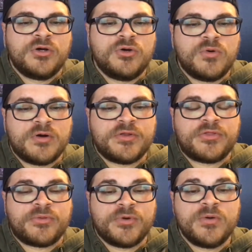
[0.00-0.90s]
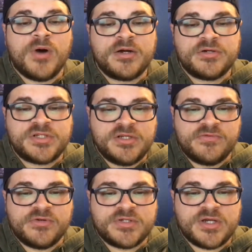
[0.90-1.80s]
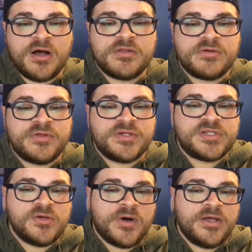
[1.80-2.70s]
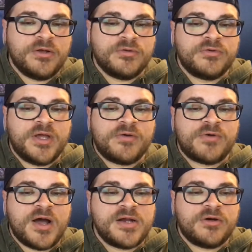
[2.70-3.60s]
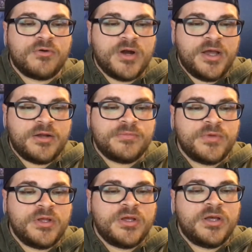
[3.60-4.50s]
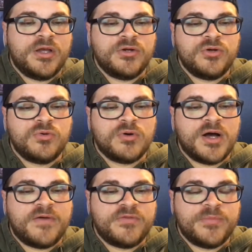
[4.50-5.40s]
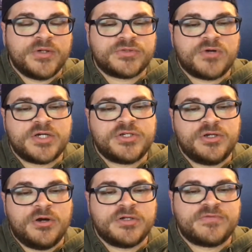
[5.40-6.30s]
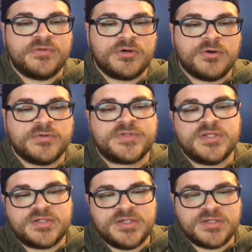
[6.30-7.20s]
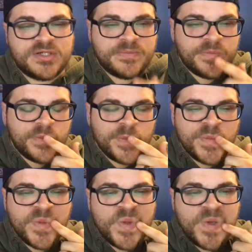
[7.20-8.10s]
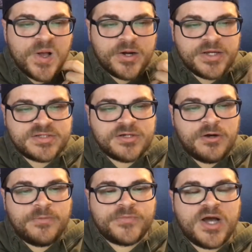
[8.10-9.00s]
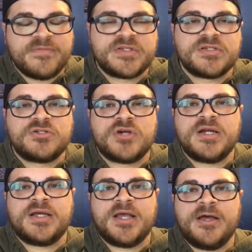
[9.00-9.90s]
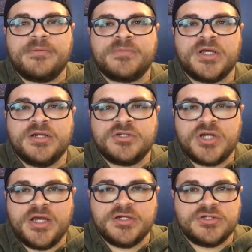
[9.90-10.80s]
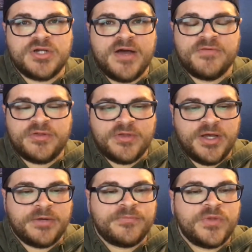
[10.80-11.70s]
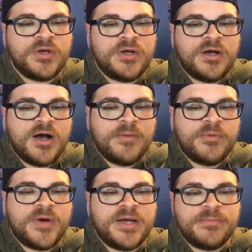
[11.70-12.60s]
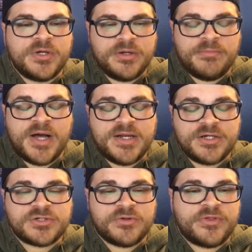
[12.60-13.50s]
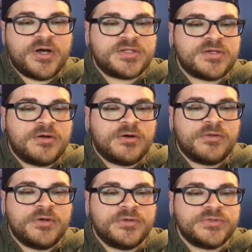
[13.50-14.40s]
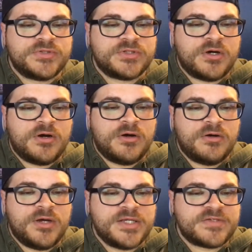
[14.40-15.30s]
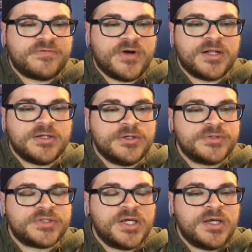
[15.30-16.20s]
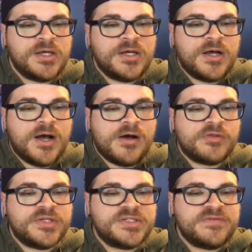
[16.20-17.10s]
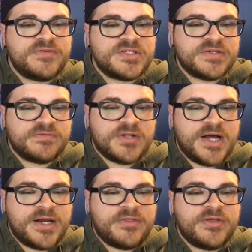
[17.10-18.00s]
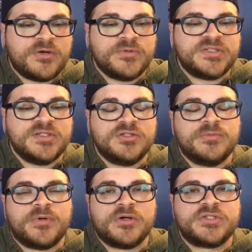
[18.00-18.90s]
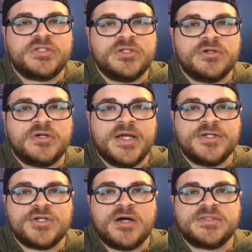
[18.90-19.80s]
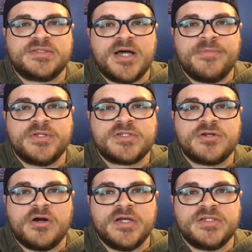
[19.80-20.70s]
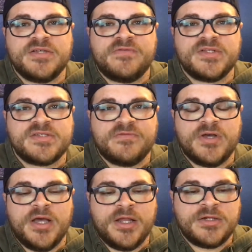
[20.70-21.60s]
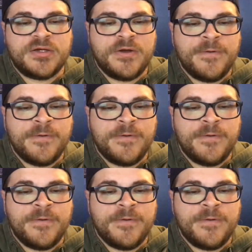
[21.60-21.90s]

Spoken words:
Who are the 3 wide receivers other than T.Y. Hilton and Ryan Grant? And who will have the most rushing yards for the Colts this season? Okay, so obviously training camp can change everything, but my initial thoughts on all those are as follows. On the defensive line, I think we see Jabal Sheard and John Simon start at defensive end,